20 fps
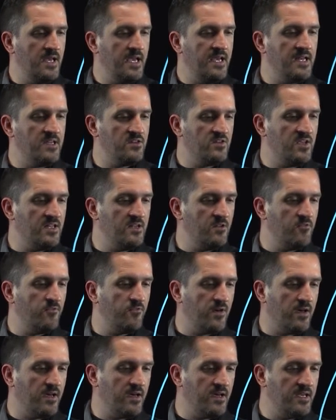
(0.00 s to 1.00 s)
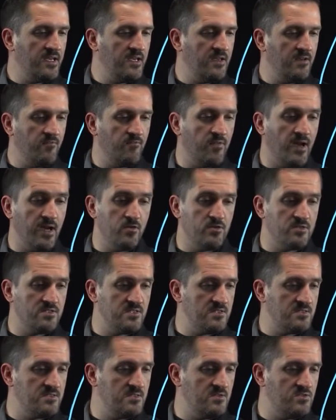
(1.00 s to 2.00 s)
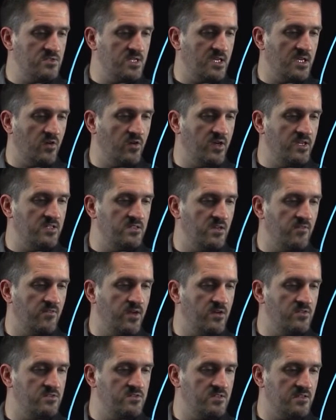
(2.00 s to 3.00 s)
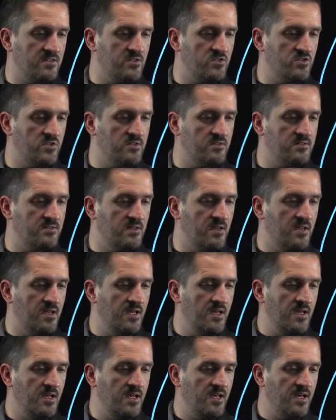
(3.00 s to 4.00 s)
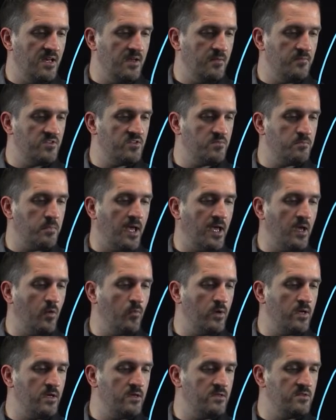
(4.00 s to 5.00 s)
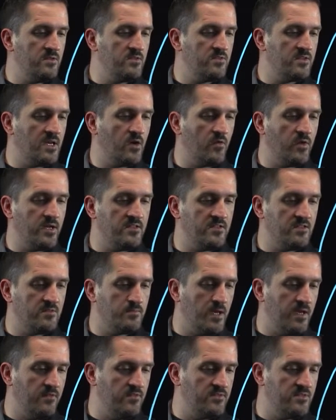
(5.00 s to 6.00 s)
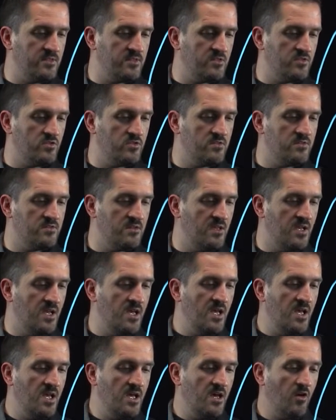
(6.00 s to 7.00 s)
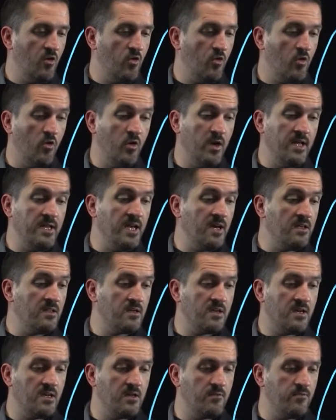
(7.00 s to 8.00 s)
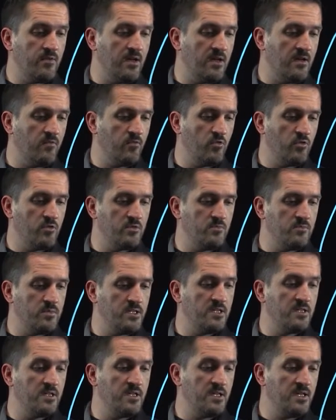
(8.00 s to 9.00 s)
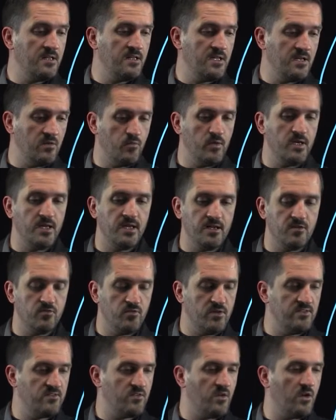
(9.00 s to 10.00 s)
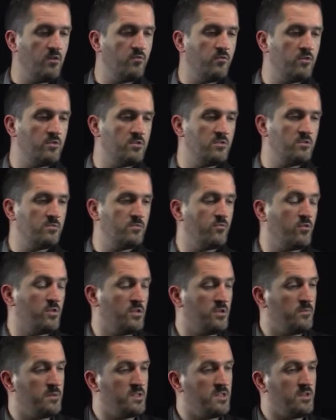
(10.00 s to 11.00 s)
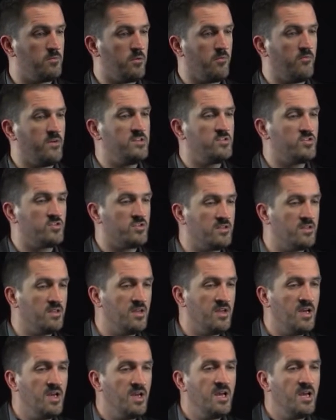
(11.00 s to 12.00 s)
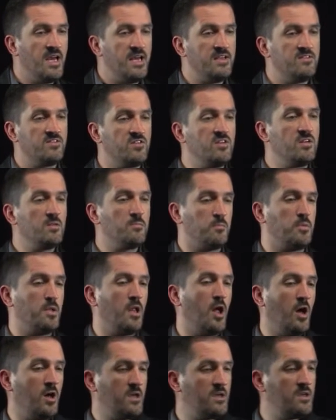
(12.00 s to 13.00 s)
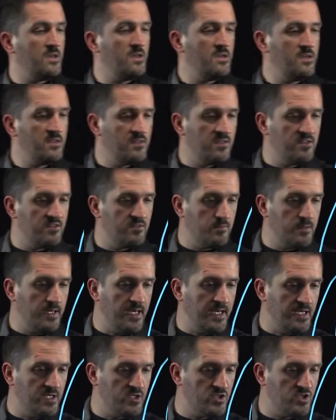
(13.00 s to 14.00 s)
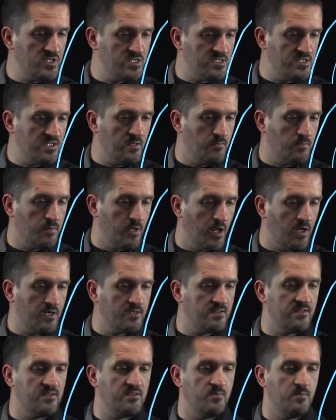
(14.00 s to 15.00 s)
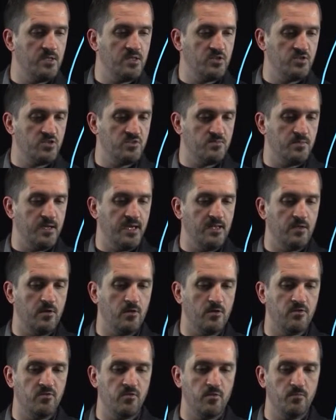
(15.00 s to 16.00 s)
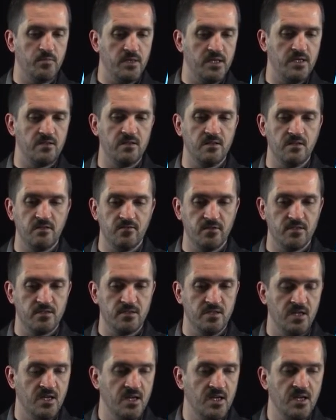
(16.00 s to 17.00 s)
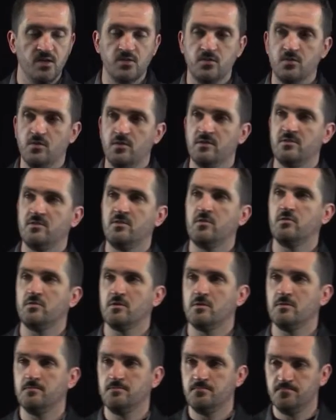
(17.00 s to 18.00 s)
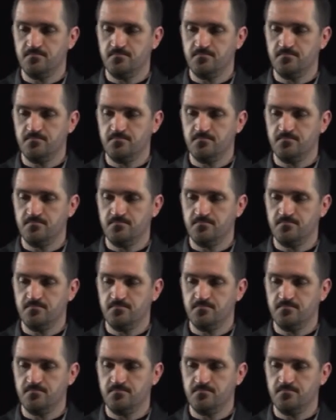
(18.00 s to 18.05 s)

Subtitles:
and identify viruses using our antivirus signatures, spyware using our anti-spyware signatures, or any other kind of vulnerability that we can address through our vulnerability prevention, and still block this page, still block this malicious payload from being delivered to this user.